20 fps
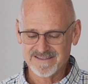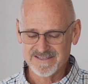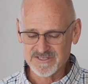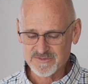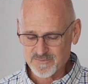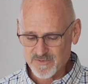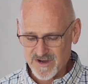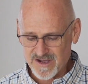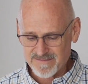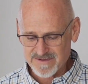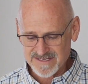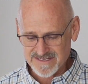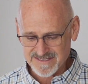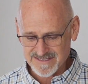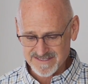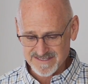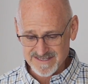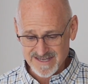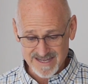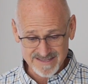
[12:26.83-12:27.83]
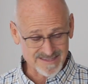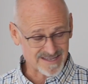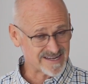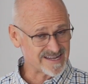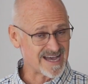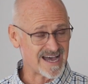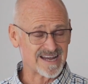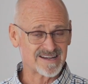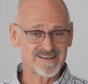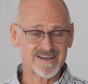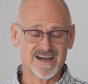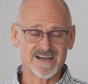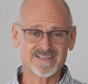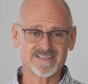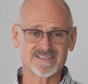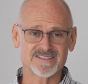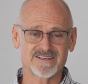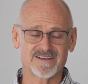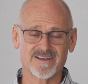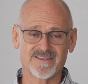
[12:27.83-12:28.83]
This promise is not that God
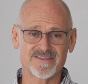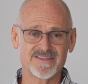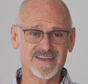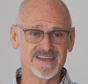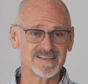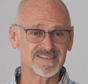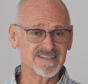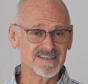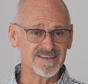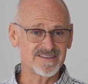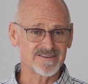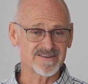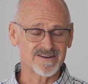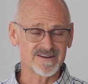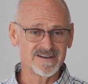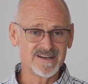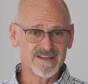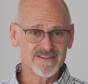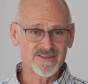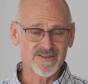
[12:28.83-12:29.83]
causes all things either.